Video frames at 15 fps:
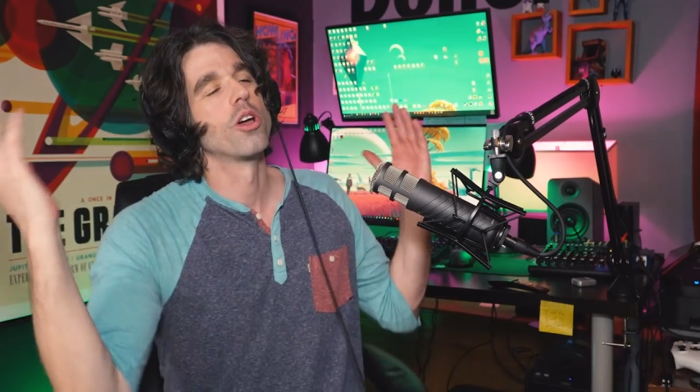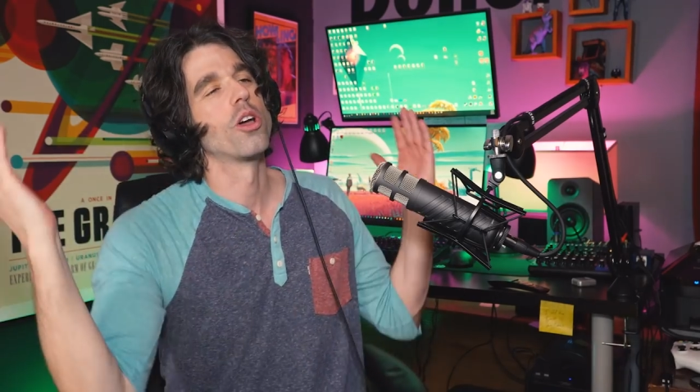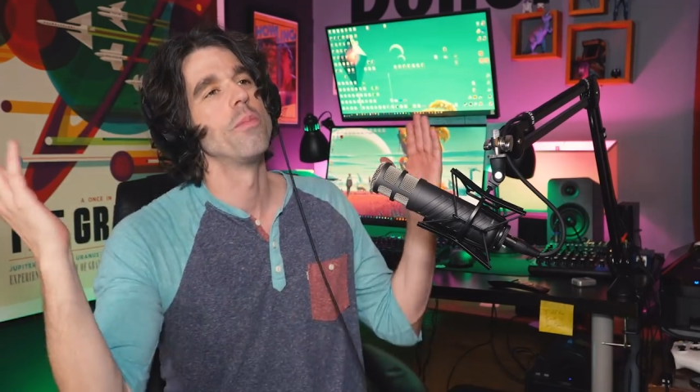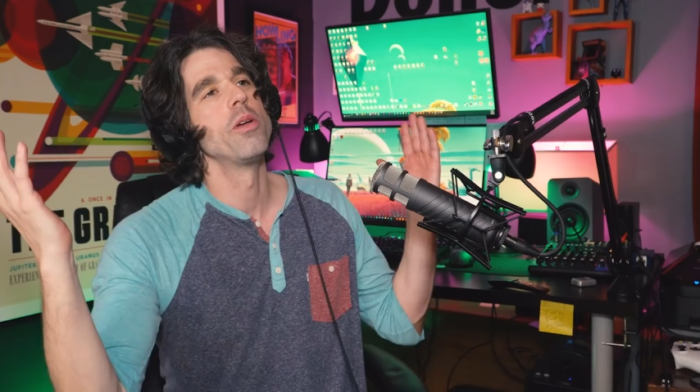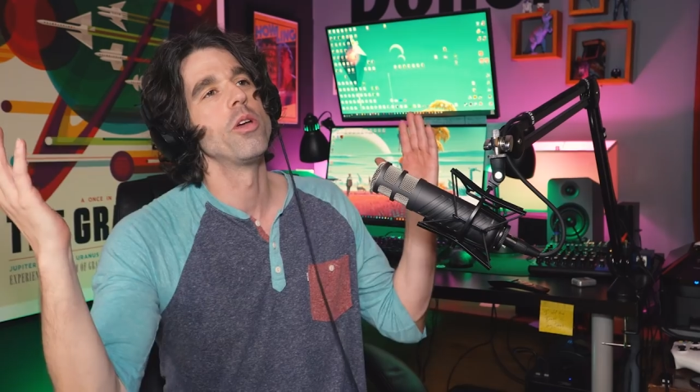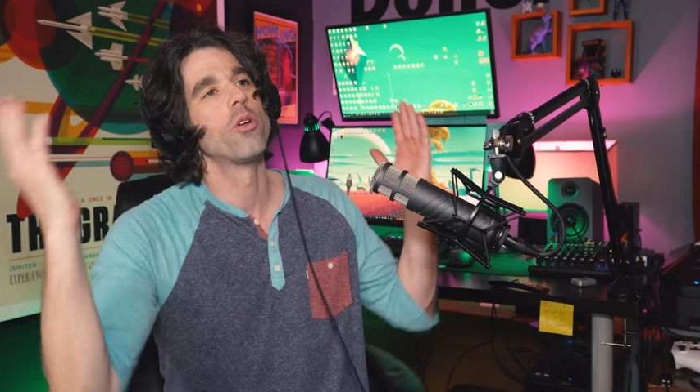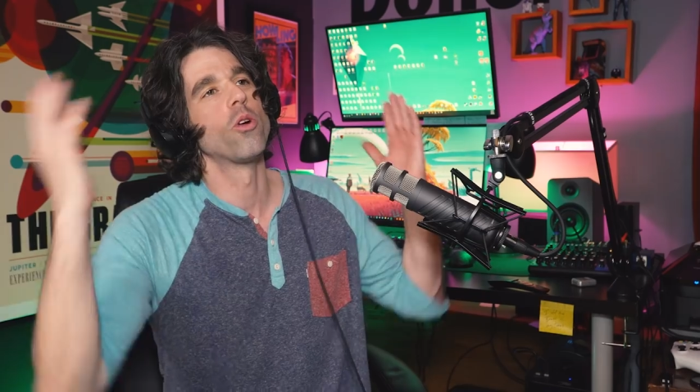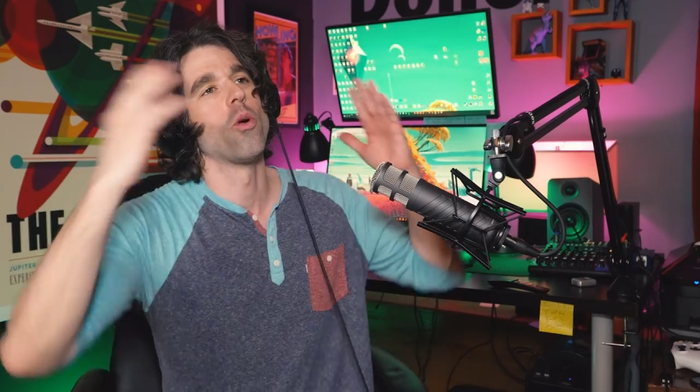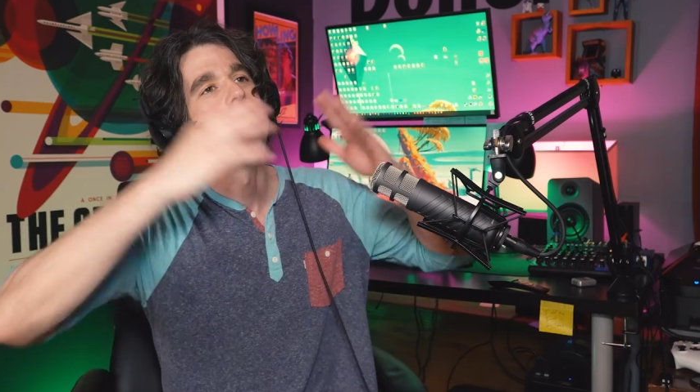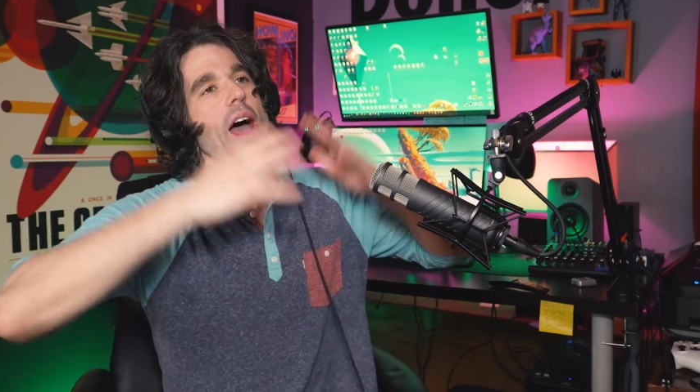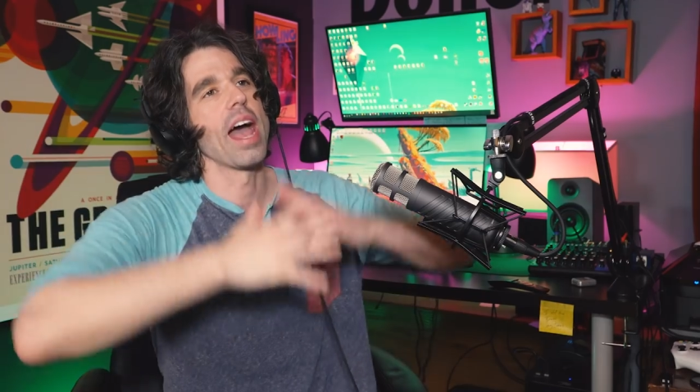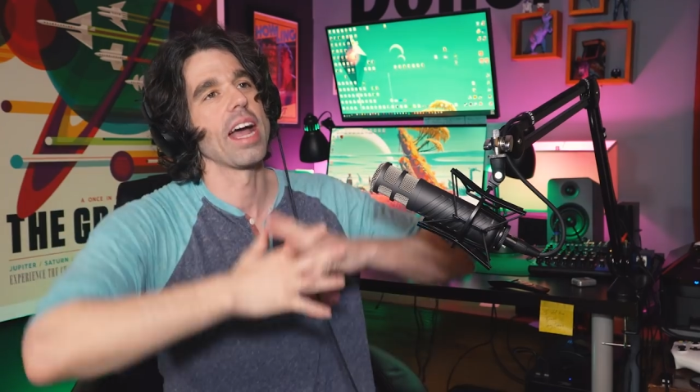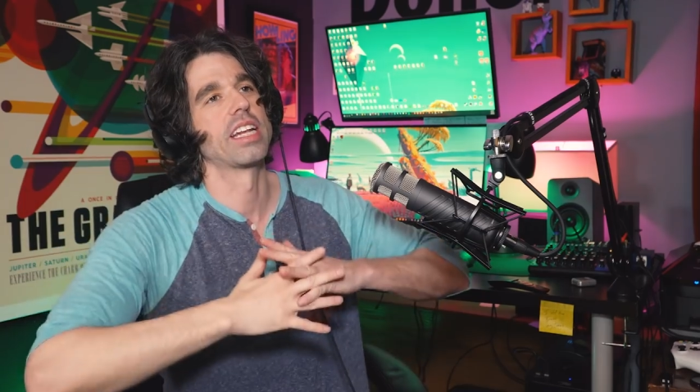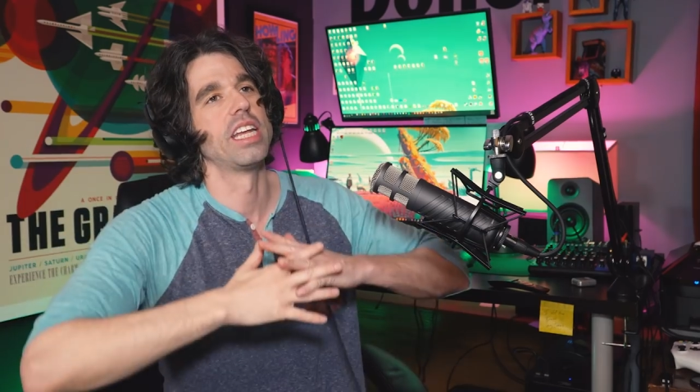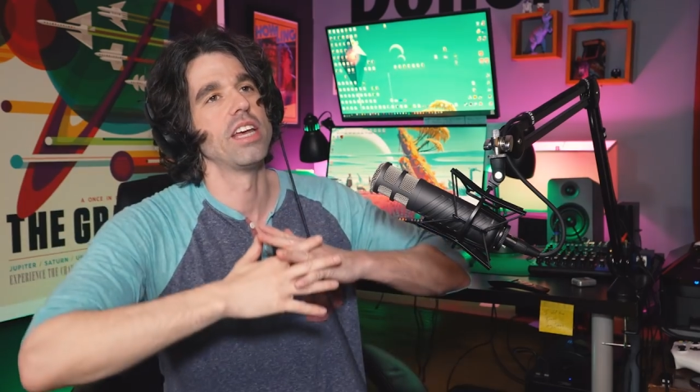communal
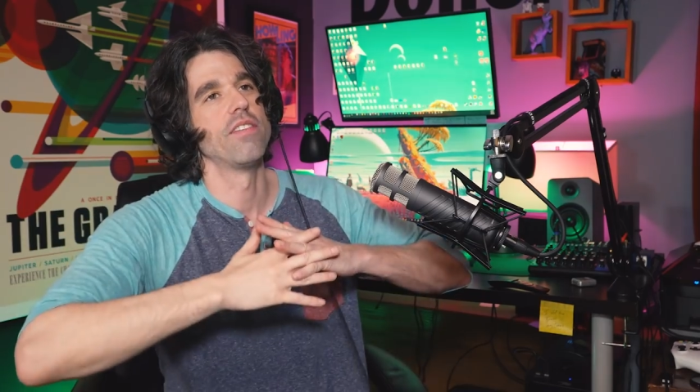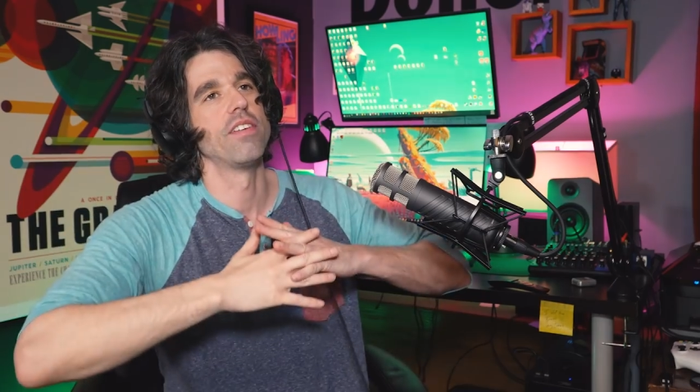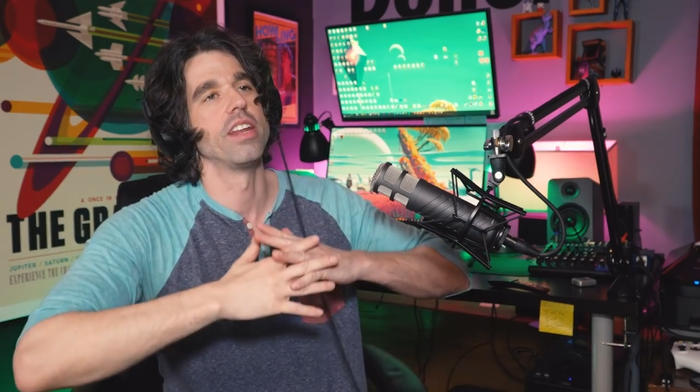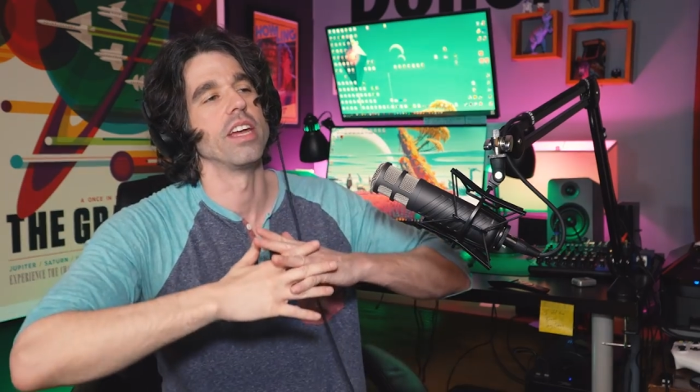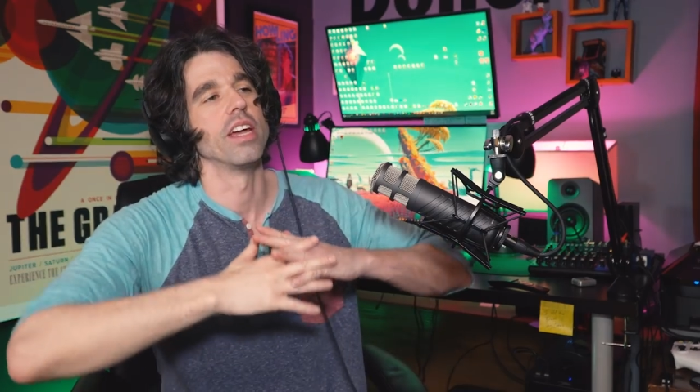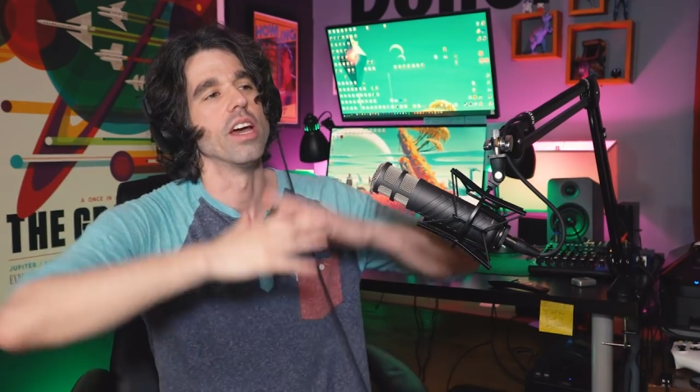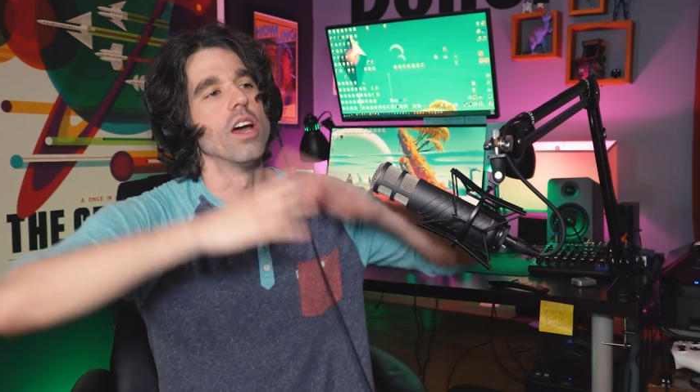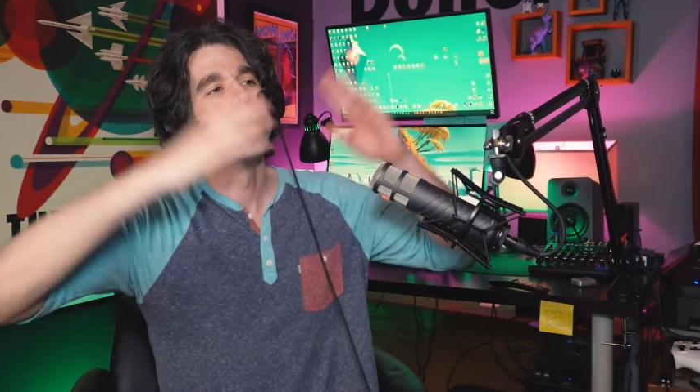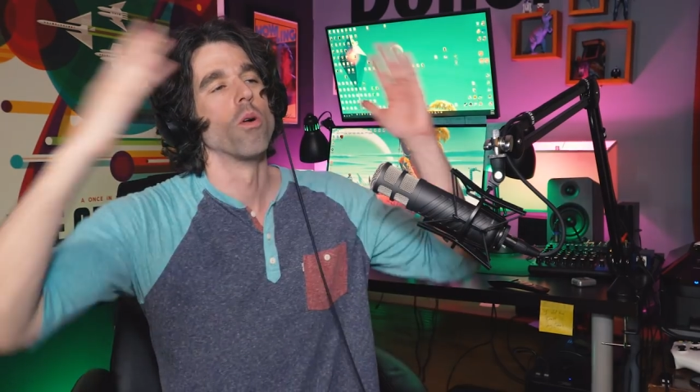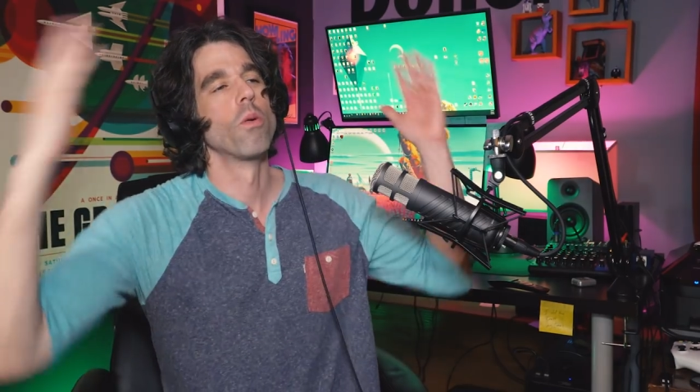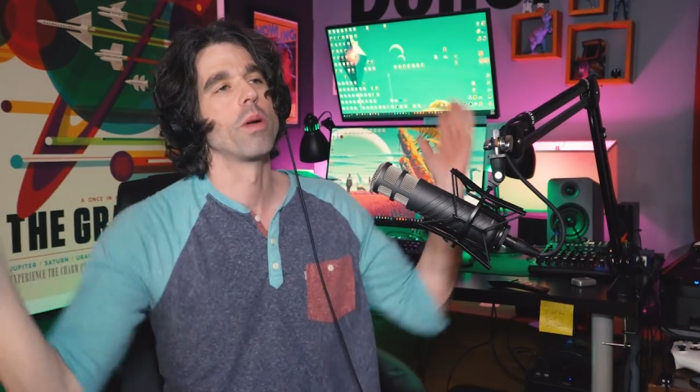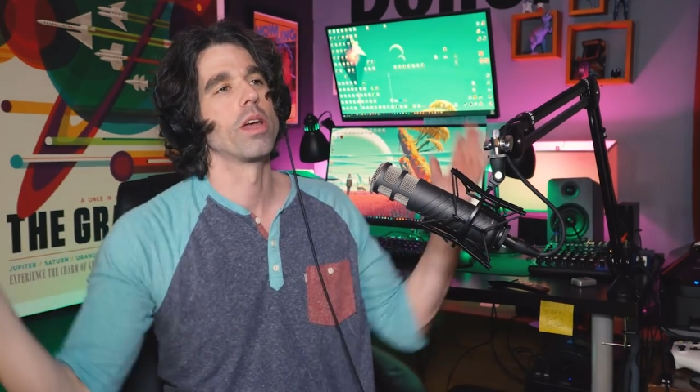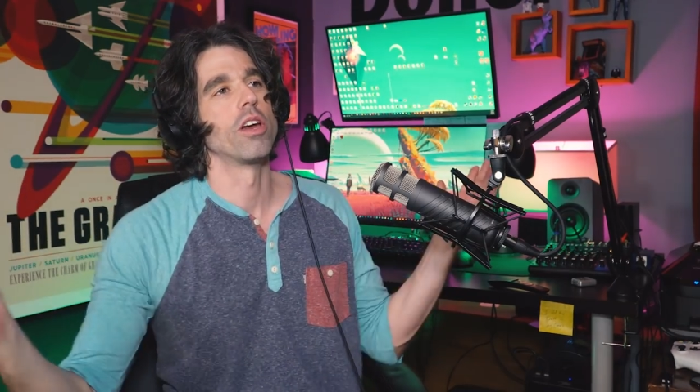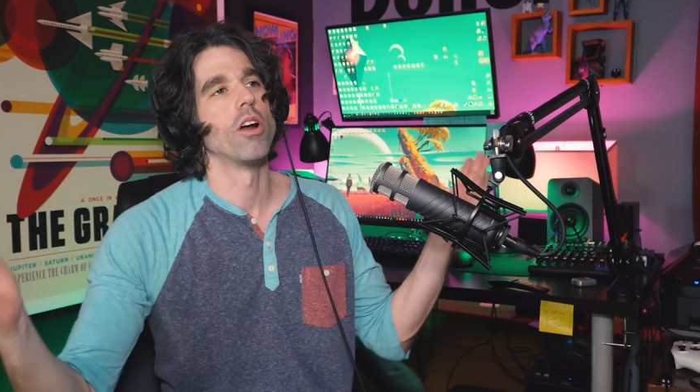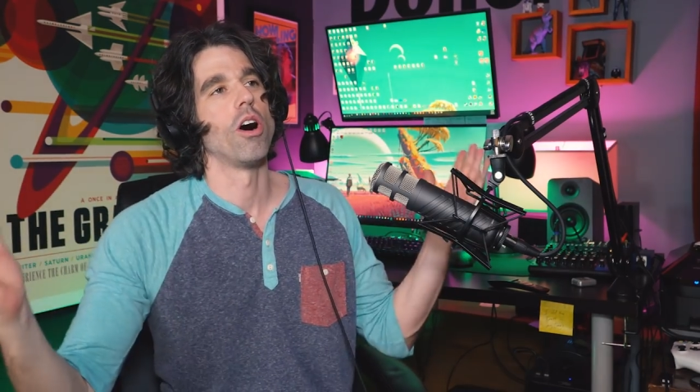activity where
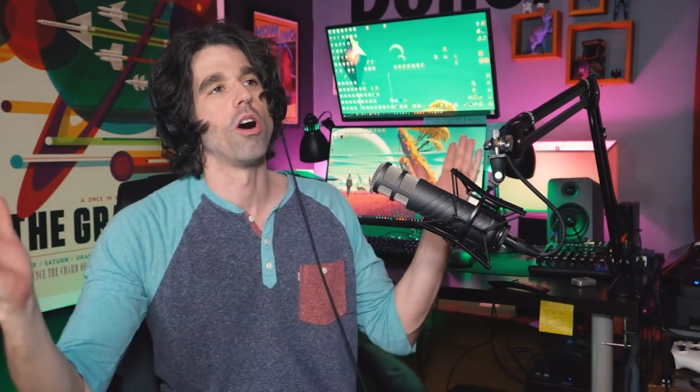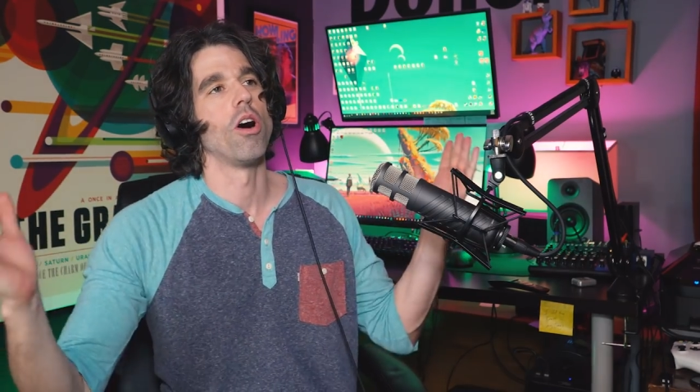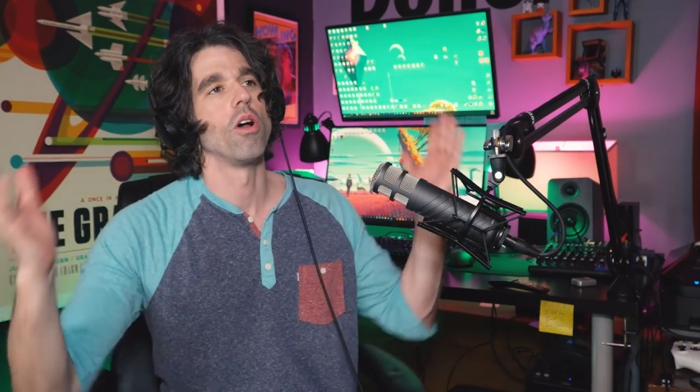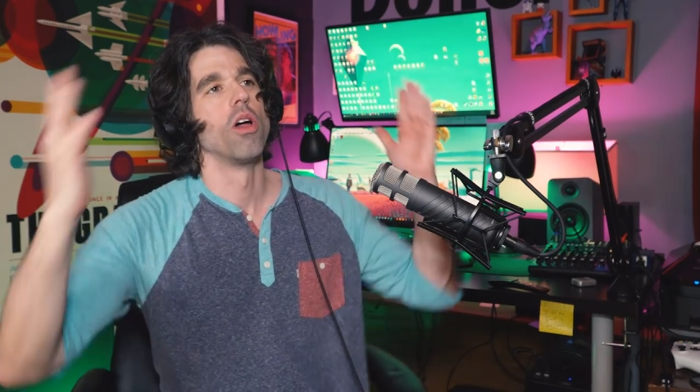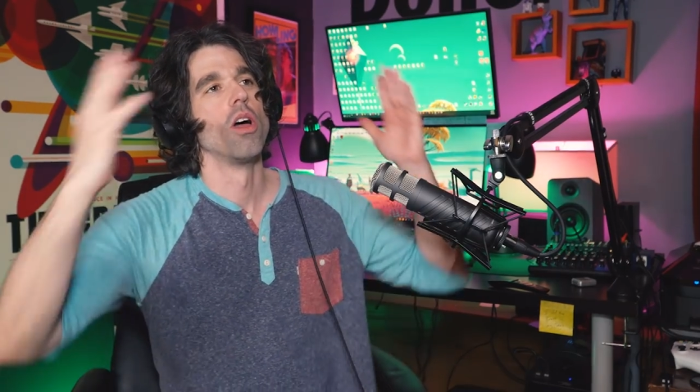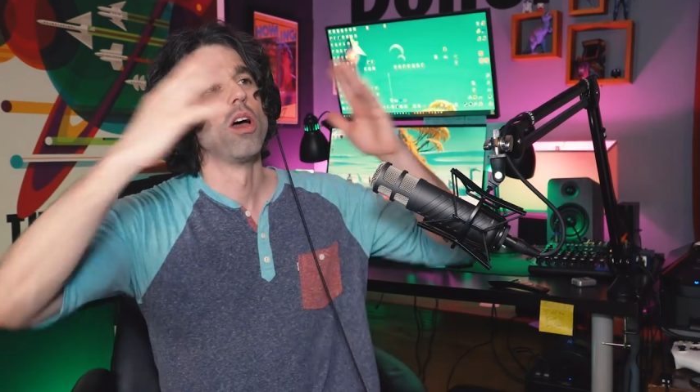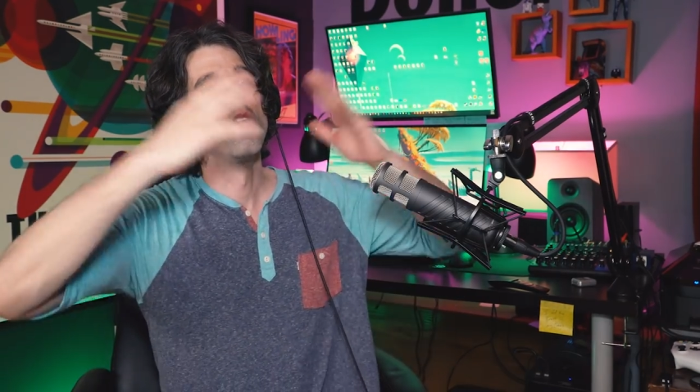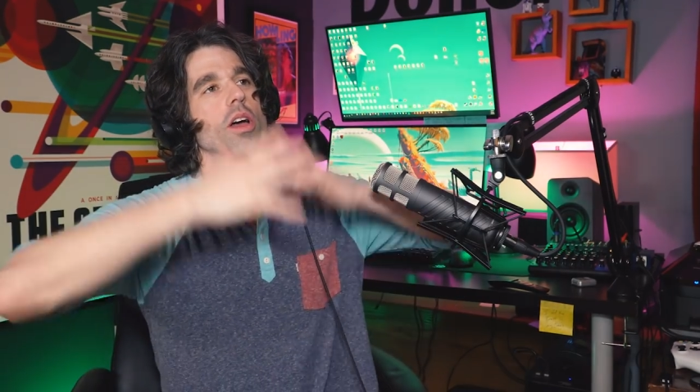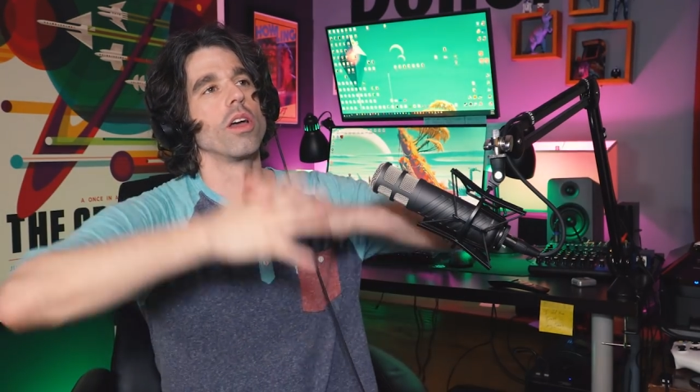we can all